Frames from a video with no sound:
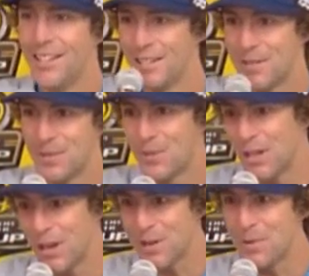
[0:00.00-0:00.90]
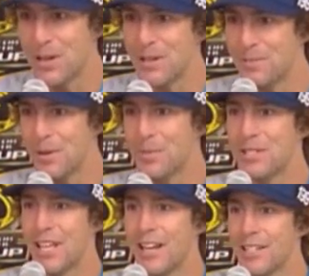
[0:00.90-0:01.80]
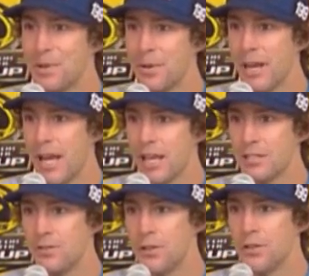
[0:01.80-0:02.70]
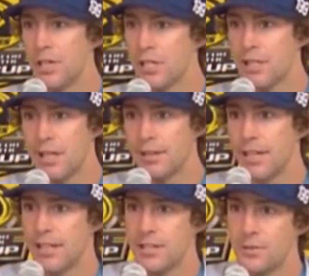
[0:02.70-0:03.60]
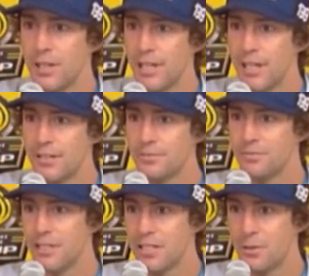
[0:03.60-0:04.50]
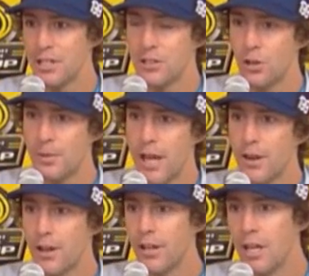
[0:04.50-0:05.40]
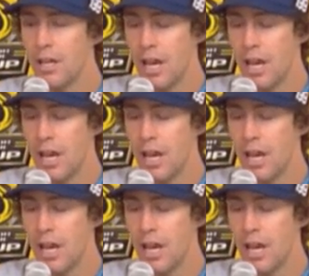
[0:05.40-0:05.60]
It's really hard to put a percentage. I mean, my dad has a fused wrist, and it doesn't really slow him down at all.